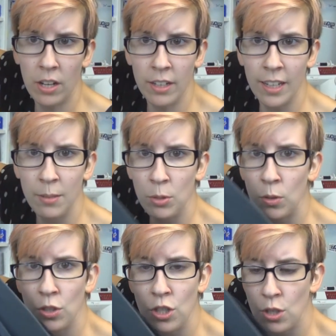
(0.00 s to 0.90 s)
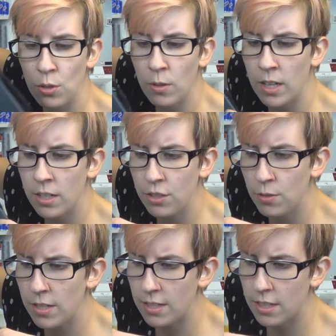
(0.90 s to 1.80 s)
on, I'm going to do a
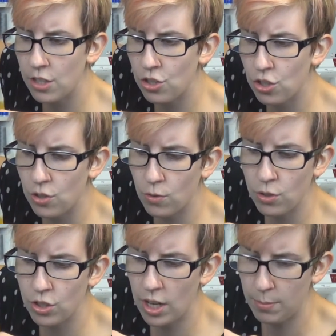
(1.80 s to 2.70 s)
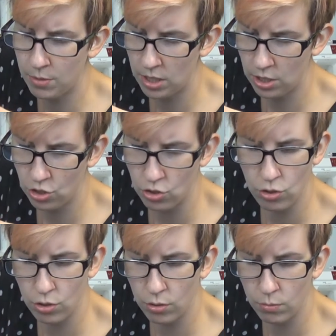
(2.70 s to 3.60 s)
straight stitch or top stitch
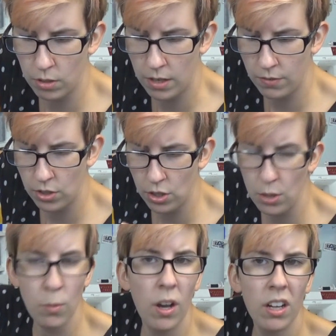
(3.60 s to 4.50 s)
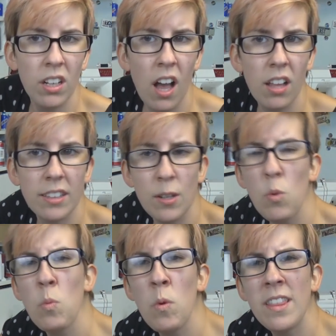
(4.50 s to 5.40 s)
or whatever you want to call it.
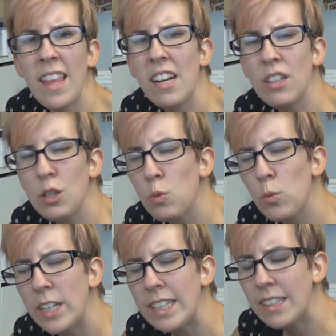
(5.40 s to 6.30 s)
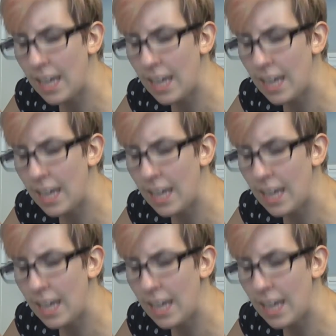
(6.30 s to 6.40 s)
One that'll look real